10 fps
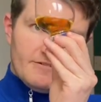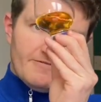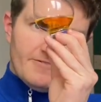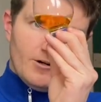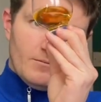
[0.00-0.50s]

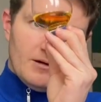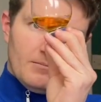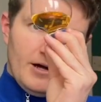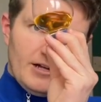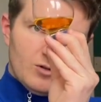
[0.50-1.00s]
from it,
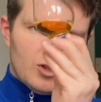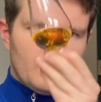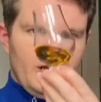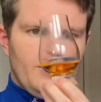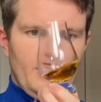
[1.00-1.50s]
but it goes
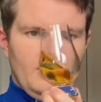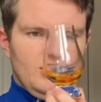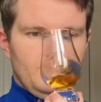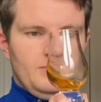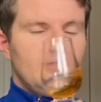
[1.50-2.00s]
quite quickly
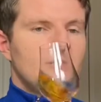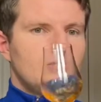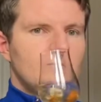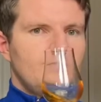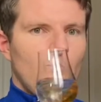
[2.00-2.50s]
just because
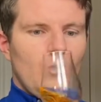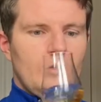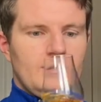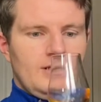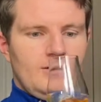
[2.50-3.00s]
it's
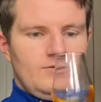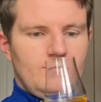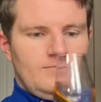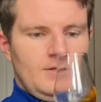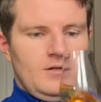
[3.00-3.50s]
watered down
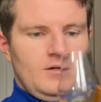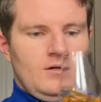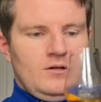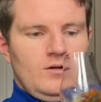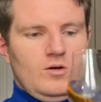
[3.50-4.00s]

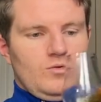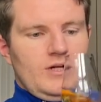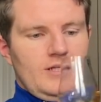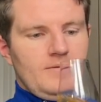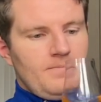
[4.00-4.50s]

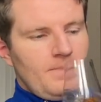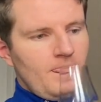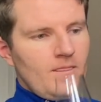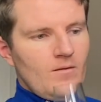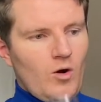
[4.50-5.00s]
already.
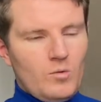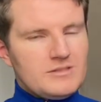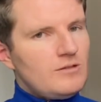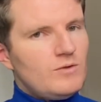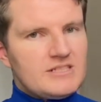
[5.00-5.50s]
Always
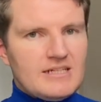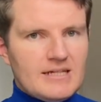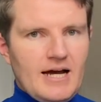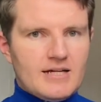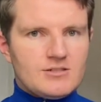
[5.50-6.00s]
like whiskey at
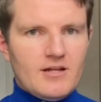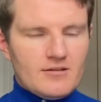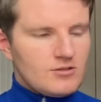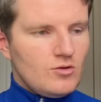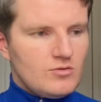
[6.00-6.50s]
cask strength,
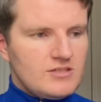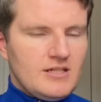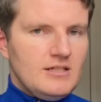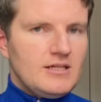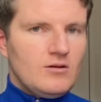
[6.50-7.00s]
because I always think
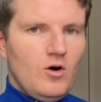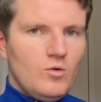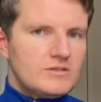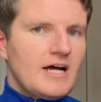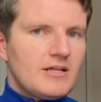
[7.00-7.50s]
you can
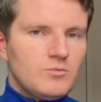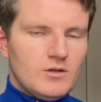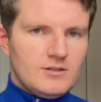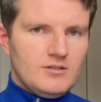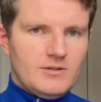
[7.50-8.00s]
always add water
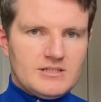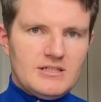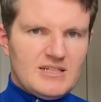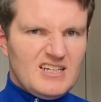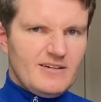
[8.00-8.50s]
to whiskey, you
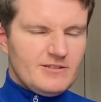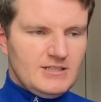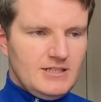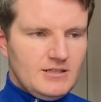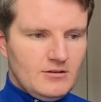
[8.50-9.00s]
can never
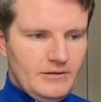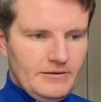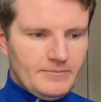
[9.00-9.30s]
take it away.